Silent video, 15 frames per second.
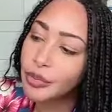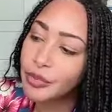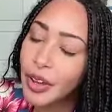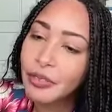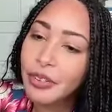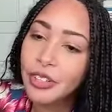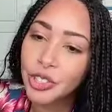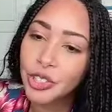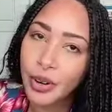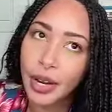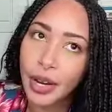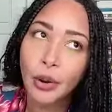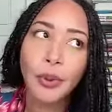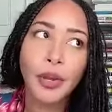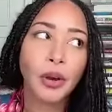Favorite
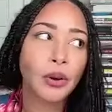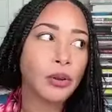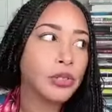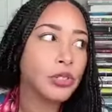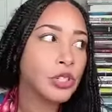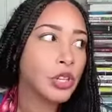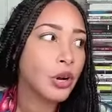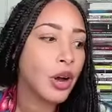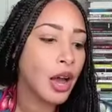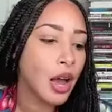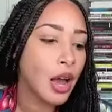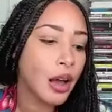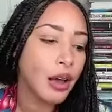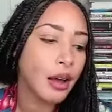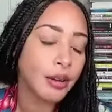drink, we also
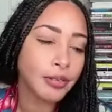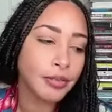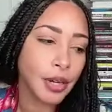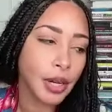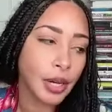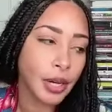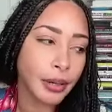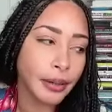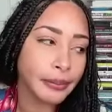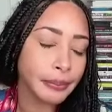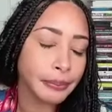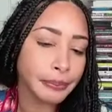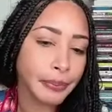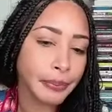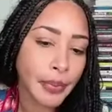have
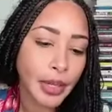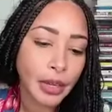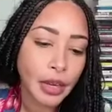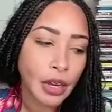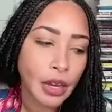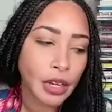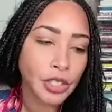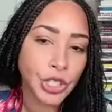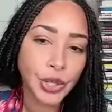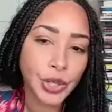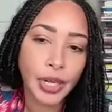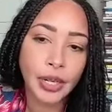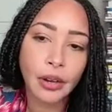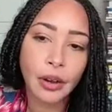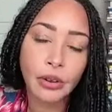a
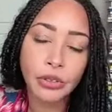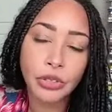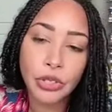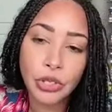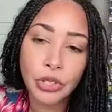drink called